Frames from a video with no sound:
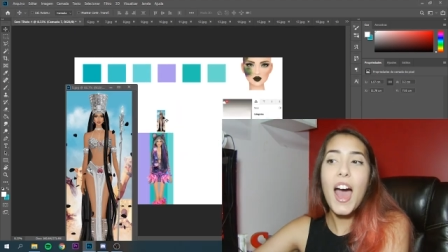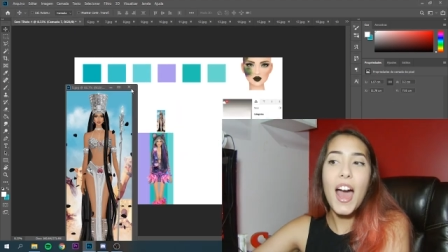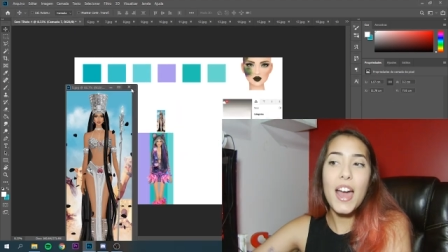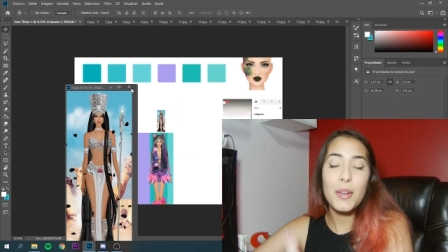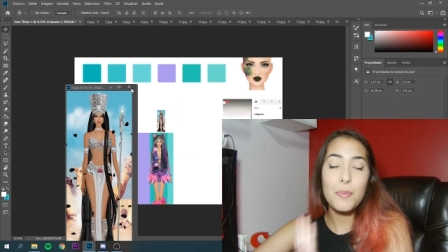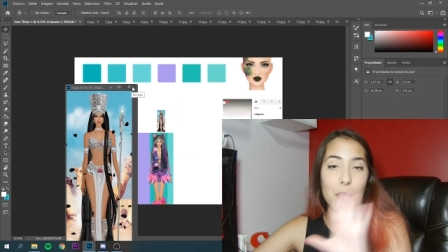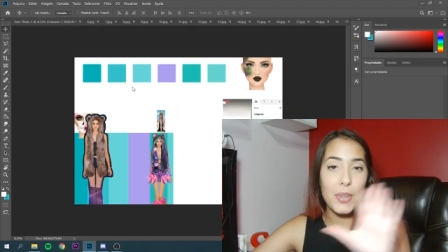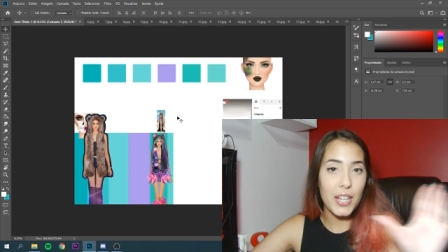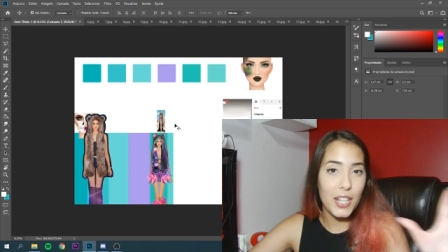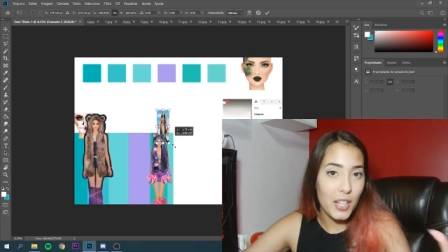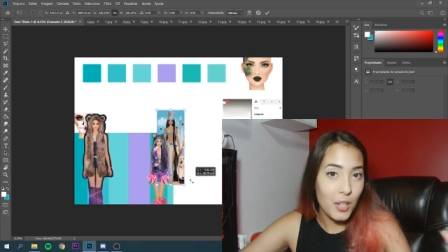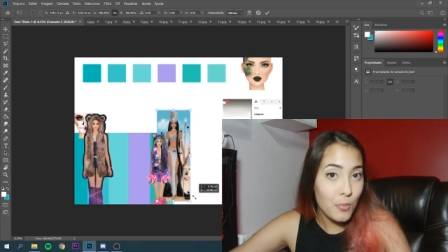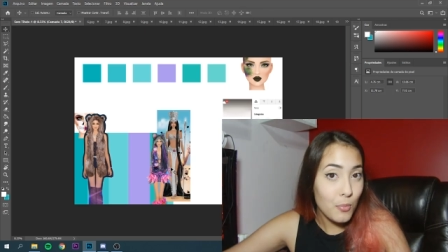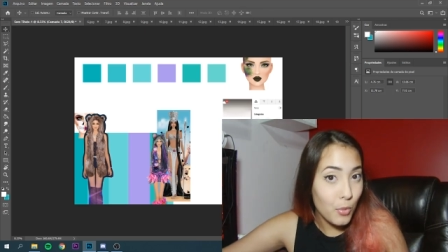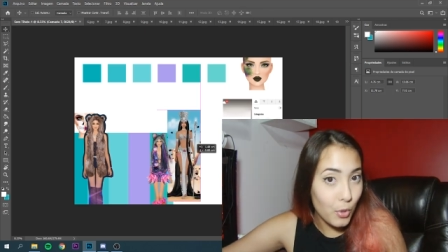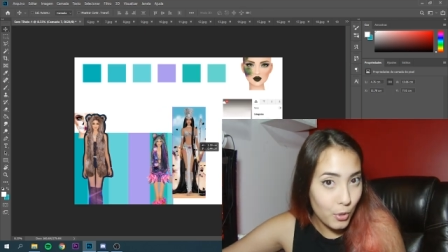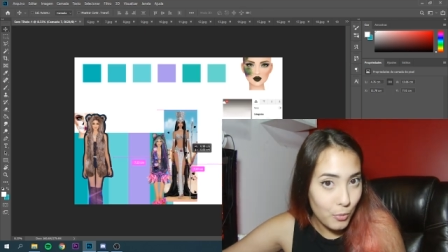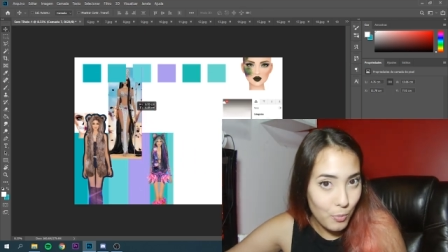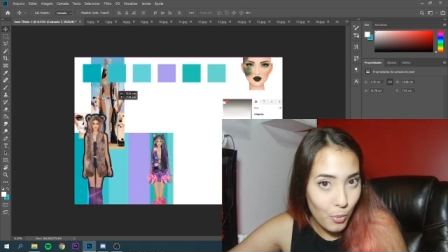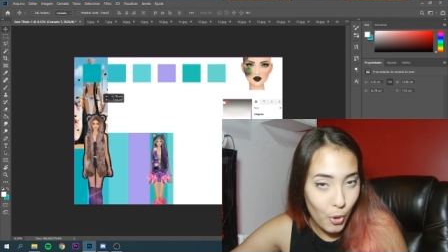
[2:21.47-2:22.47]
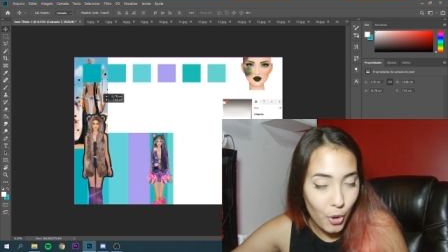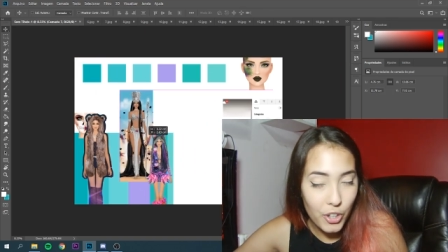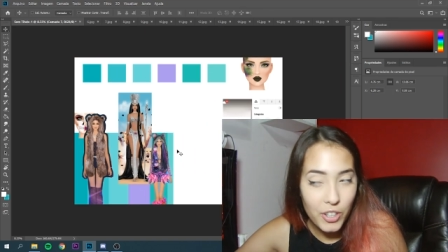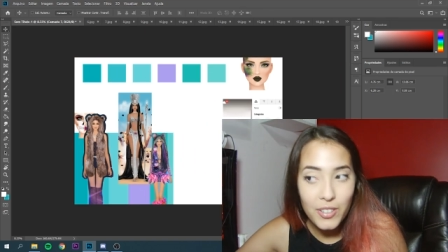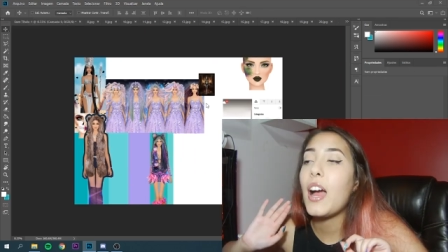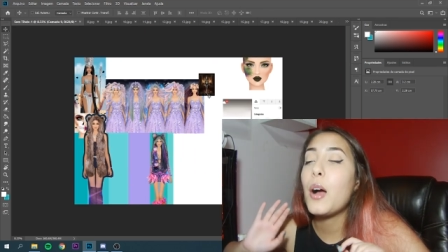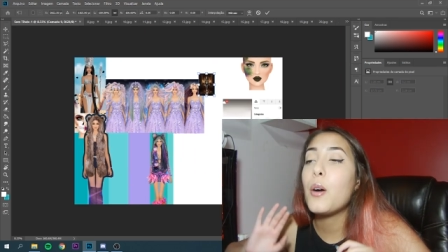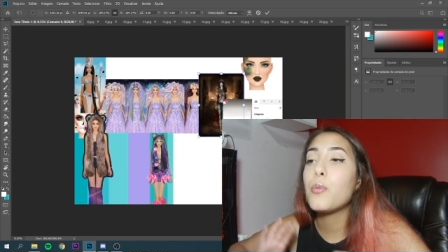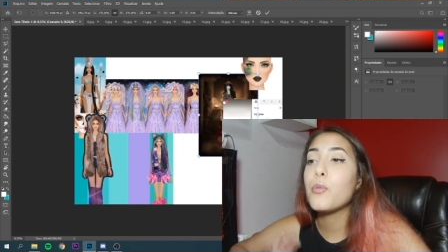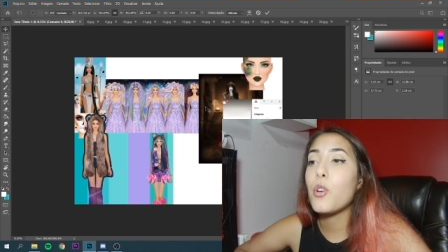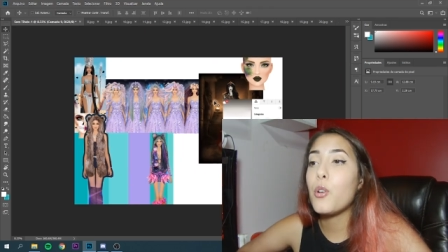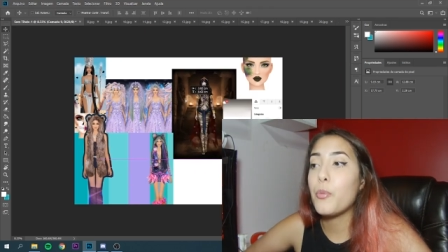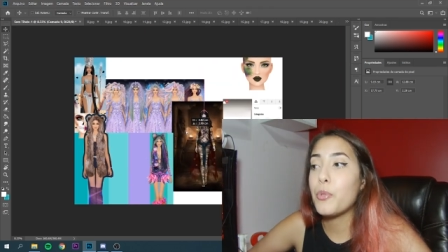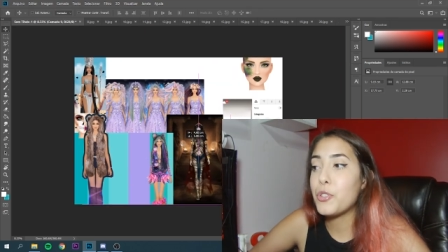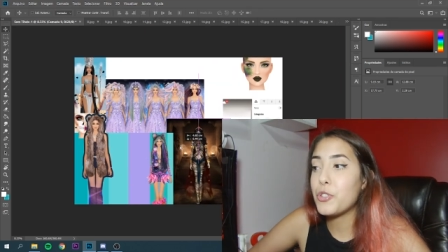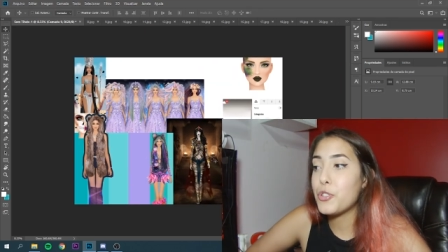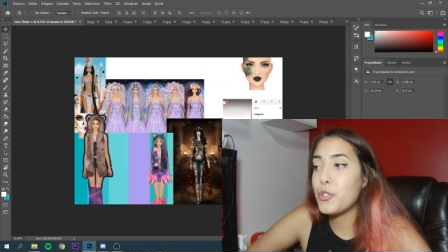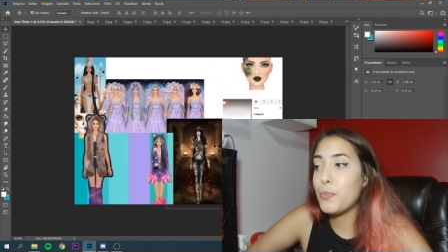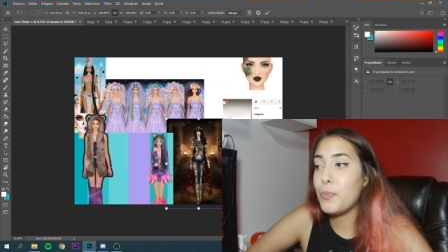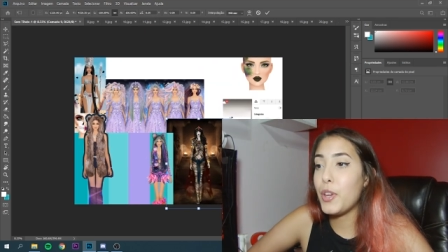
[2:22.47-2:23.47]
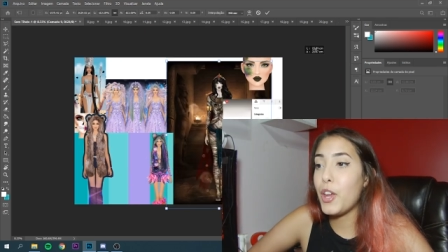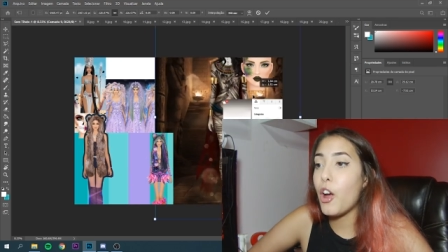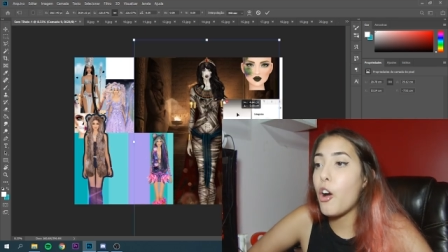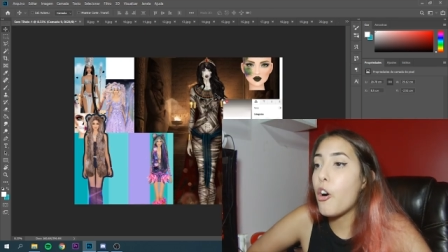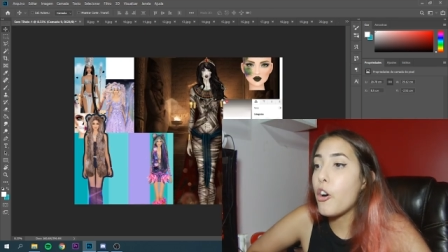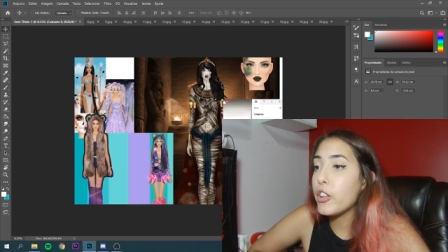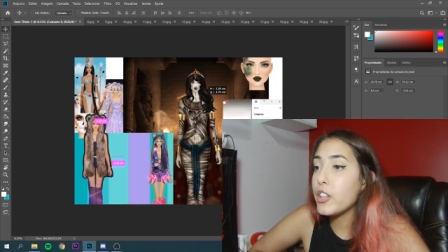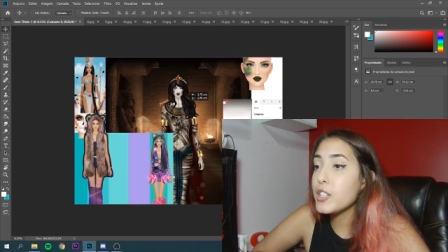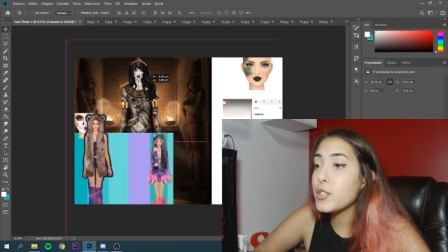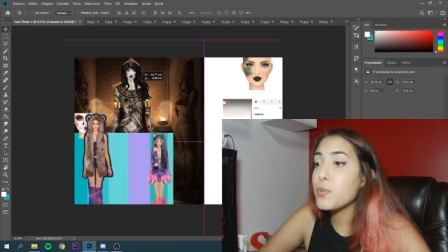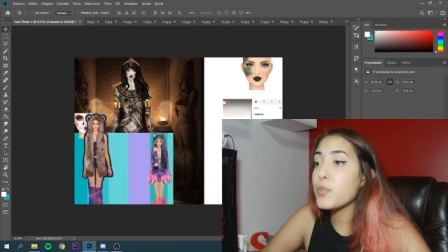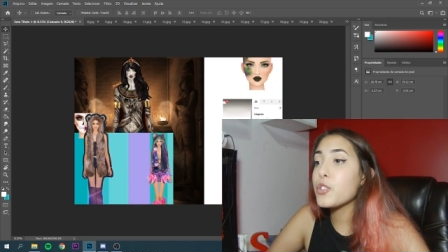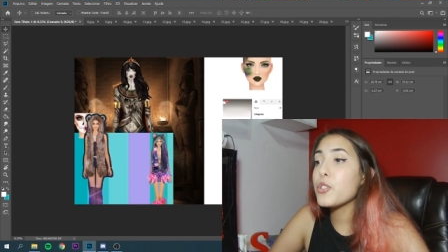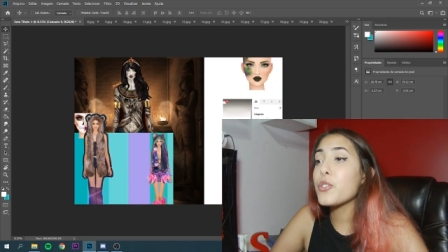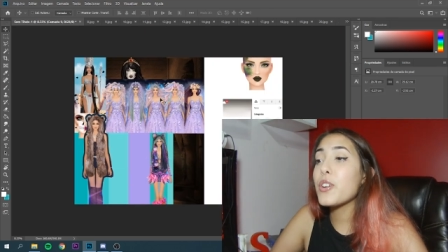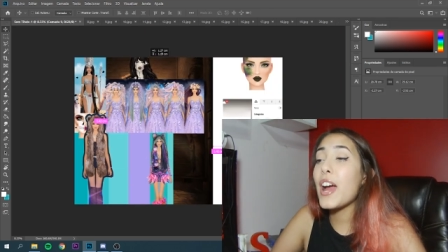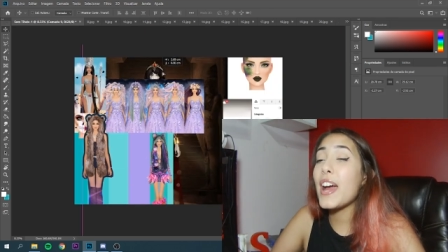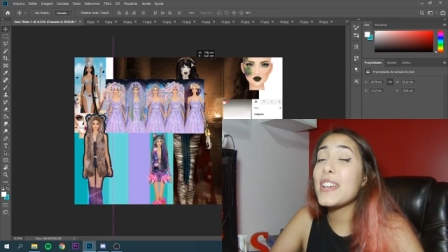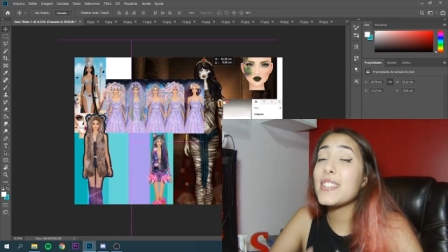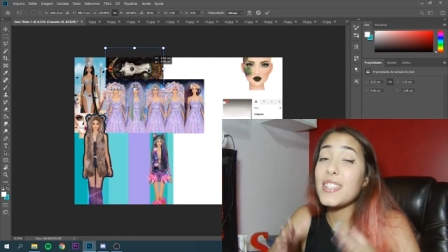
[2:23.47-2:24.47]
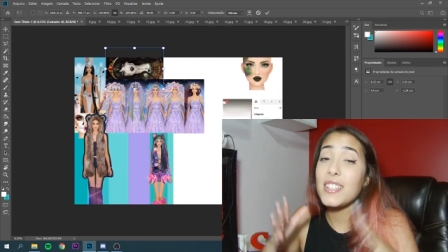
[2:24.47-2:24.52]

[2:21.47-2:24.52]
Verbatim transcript: I made a mood board. I'm going to be honest with you guys,